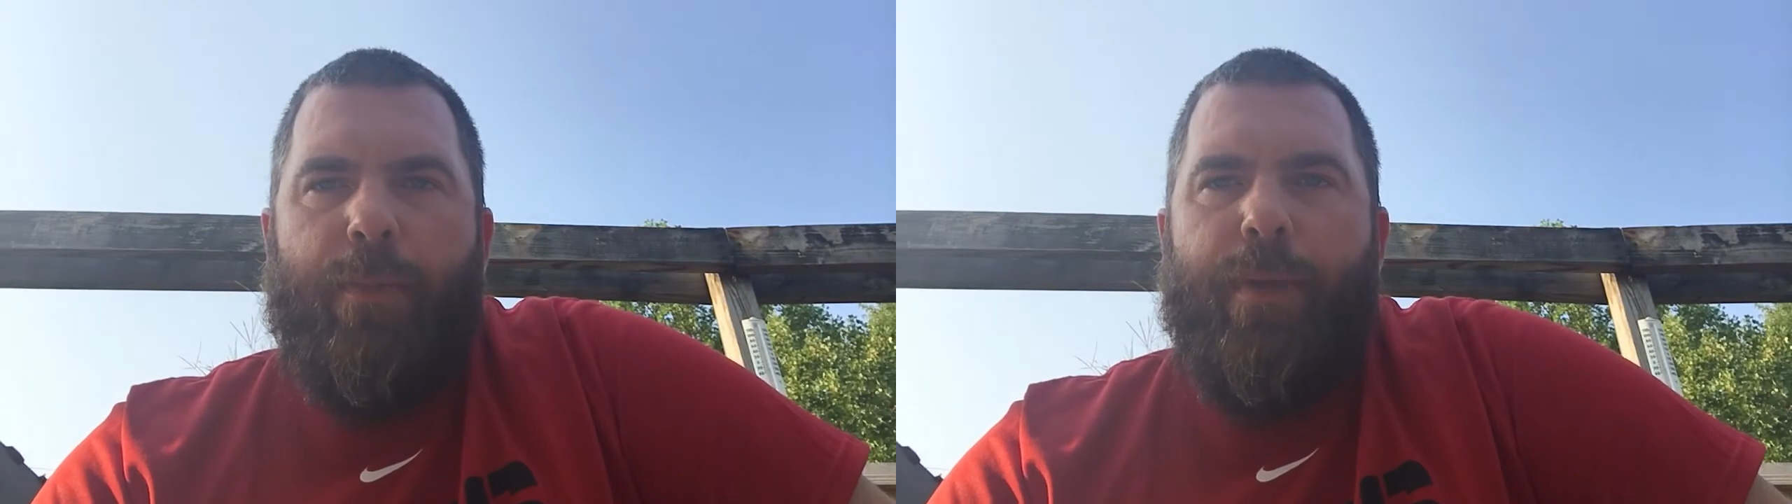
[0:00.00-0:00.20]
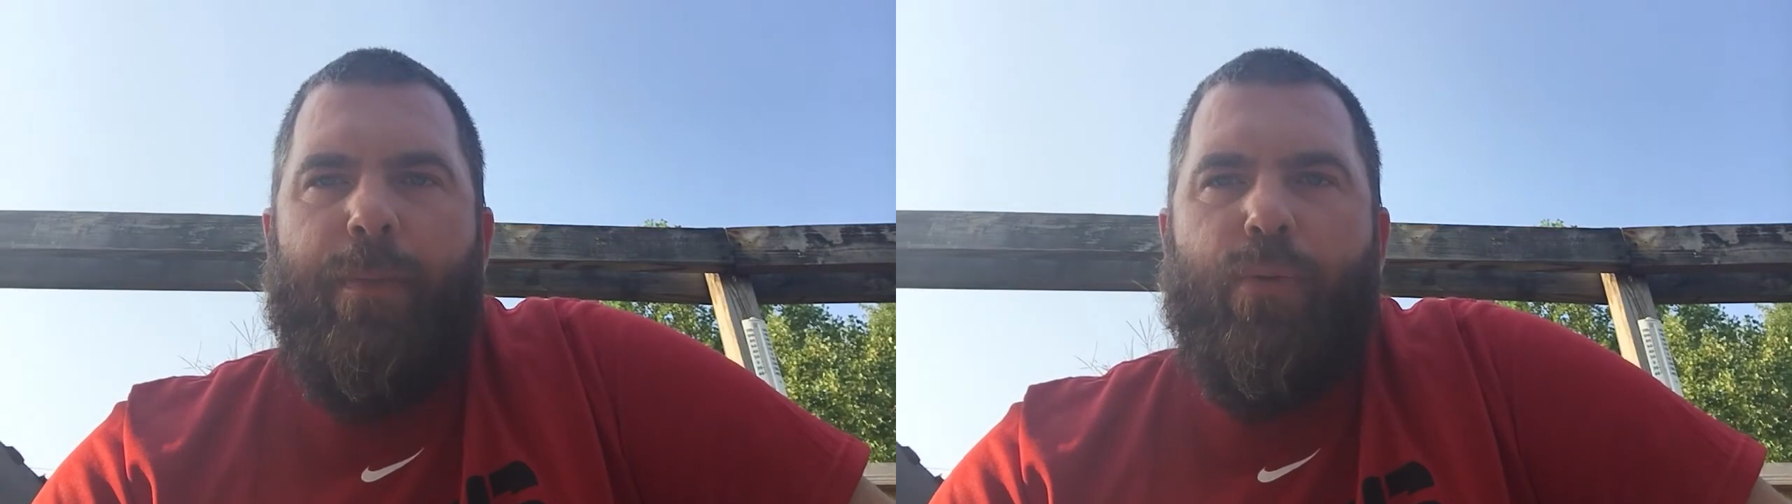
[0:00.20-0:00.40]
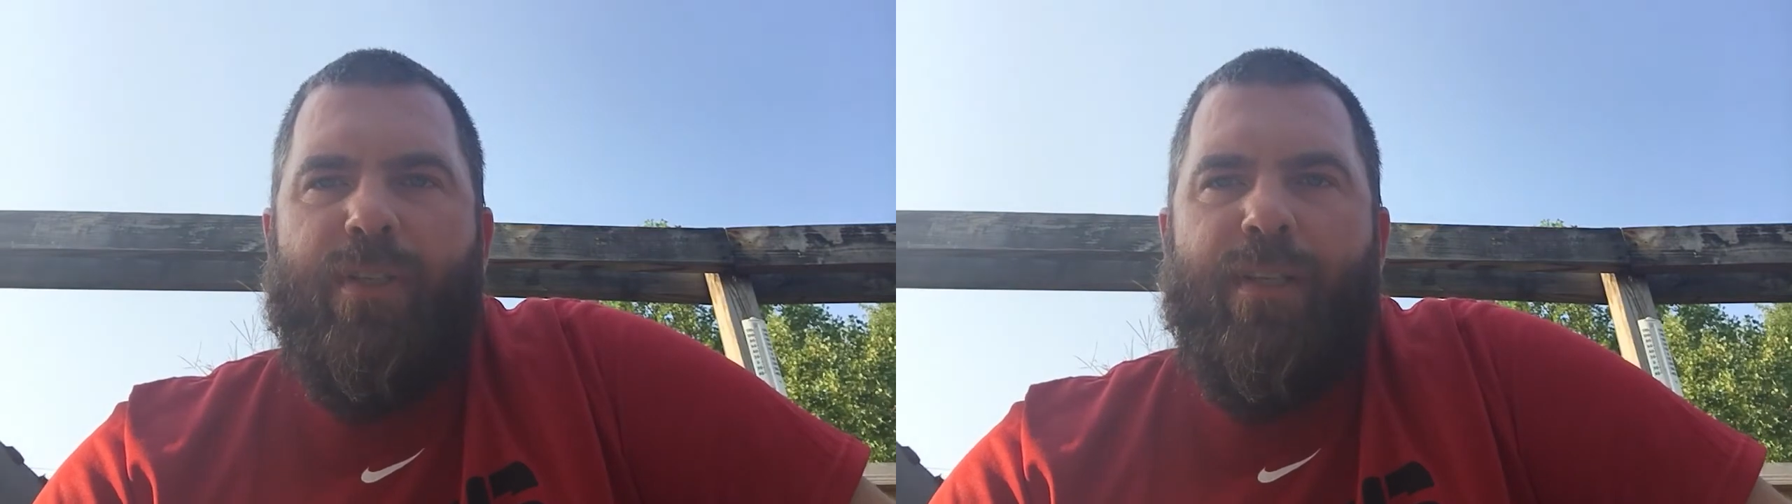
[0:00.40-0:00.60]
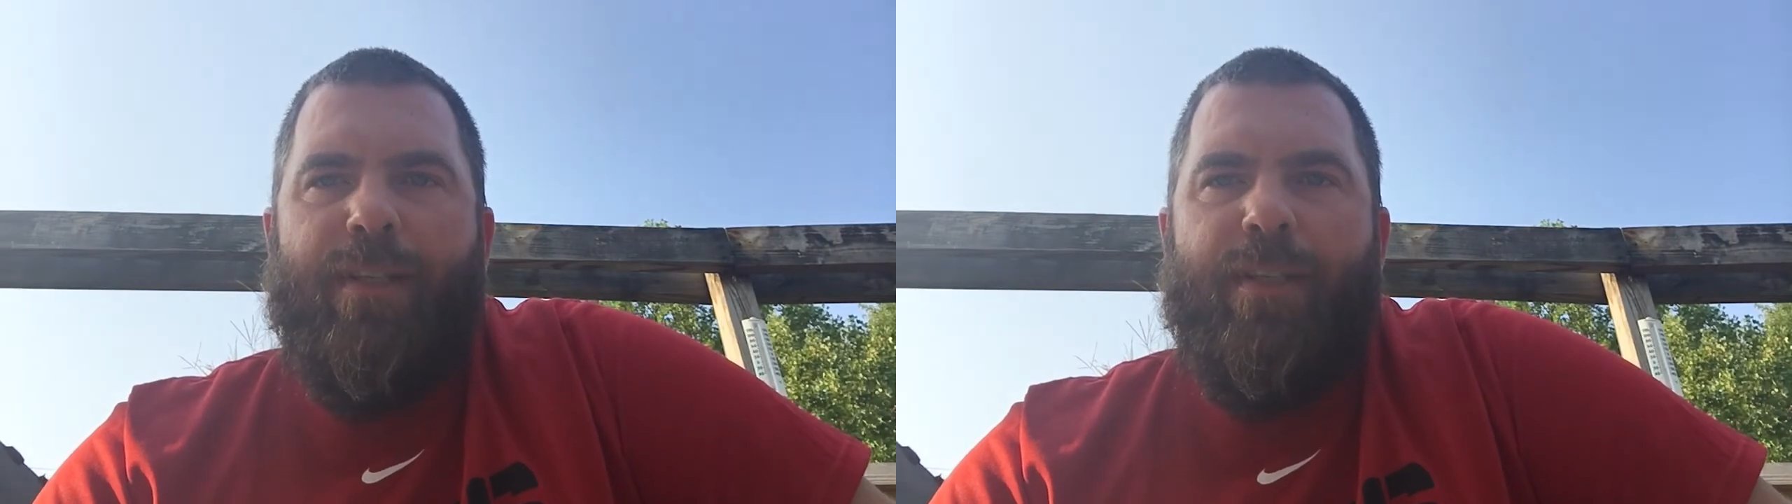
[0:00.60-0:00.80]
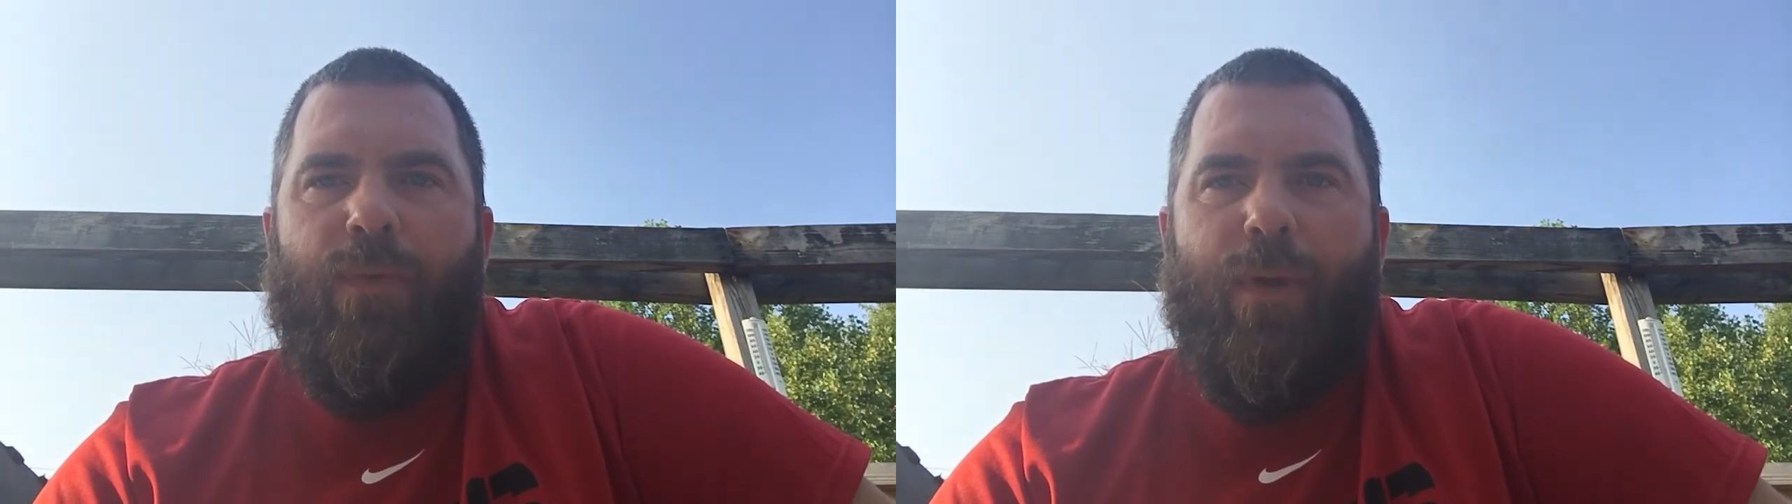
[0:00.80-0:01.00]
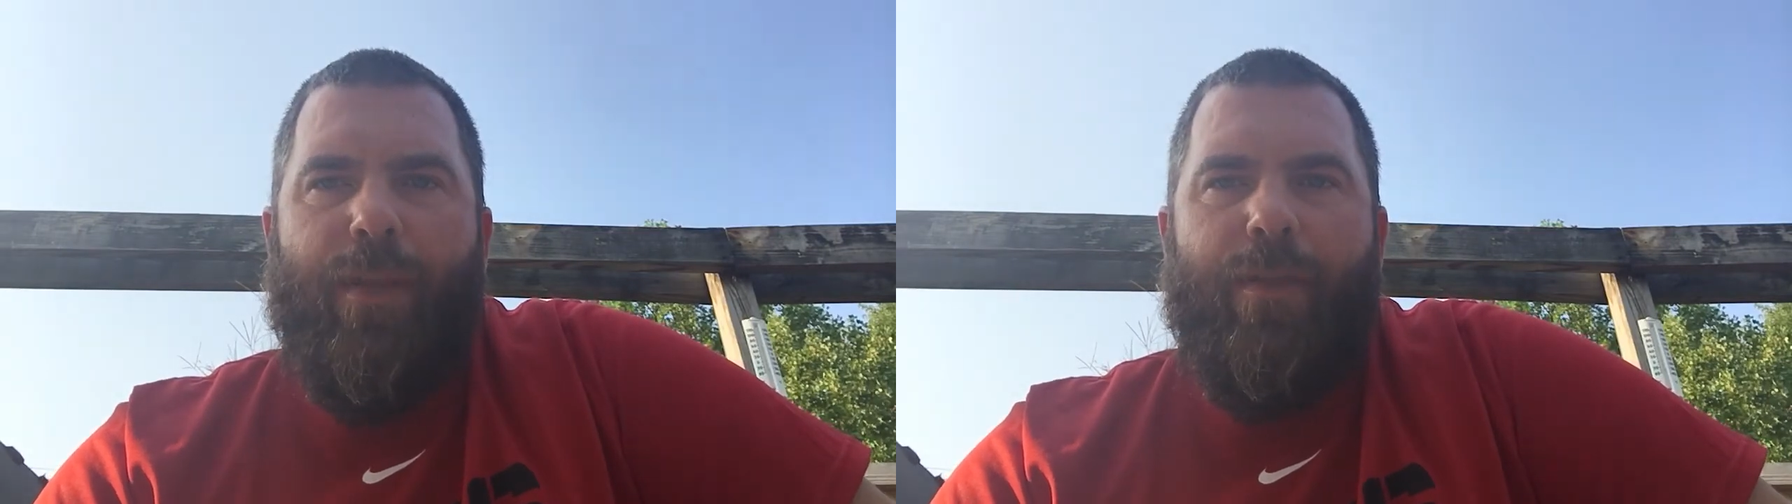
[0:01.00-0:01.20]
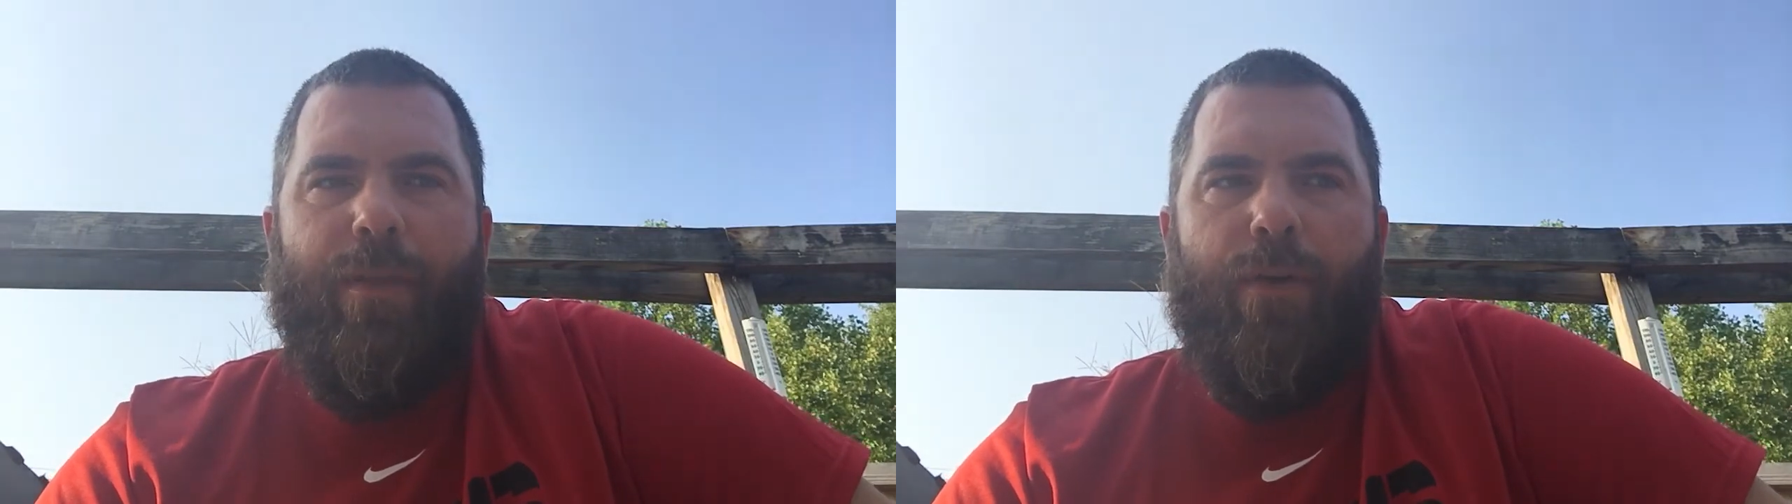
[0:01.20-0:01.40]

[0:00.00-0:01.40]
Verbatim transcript: be presented with